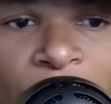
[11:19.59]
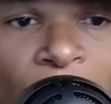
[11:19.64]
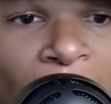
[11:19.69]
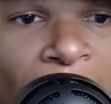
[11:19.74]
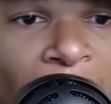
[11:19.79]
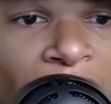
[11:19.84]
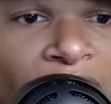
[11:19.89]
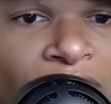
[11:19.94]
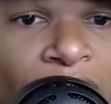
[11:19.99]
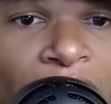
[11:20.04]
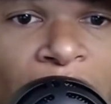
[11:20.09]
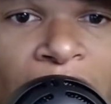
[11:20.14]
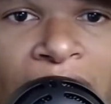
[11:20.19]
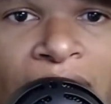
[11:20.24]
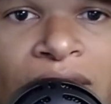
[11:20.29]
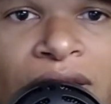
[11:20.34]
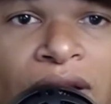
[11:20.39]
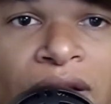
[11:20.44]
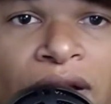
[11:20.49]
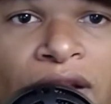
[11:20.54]
I can leave a
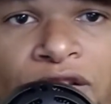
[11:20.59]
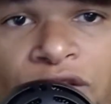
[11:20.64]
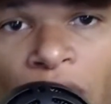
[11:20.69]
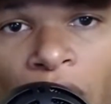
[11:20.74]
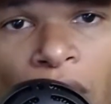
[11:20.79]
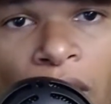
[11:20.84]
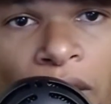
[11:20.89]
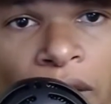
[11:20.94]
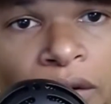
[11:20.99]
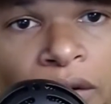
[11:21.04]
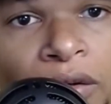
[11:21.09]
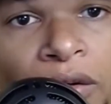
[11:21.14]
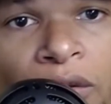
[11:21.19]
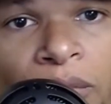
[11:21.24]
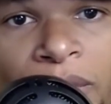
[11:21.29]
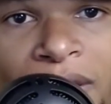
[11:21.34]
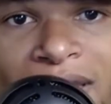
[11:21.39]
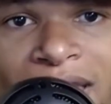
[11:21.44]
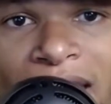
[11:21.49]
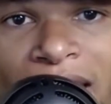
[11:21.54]
link to this article in
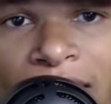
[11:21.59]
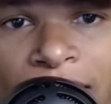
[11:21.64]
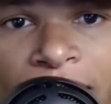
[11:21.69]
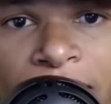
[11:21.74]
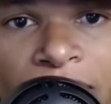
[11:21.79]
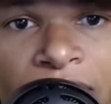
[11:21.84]
particular.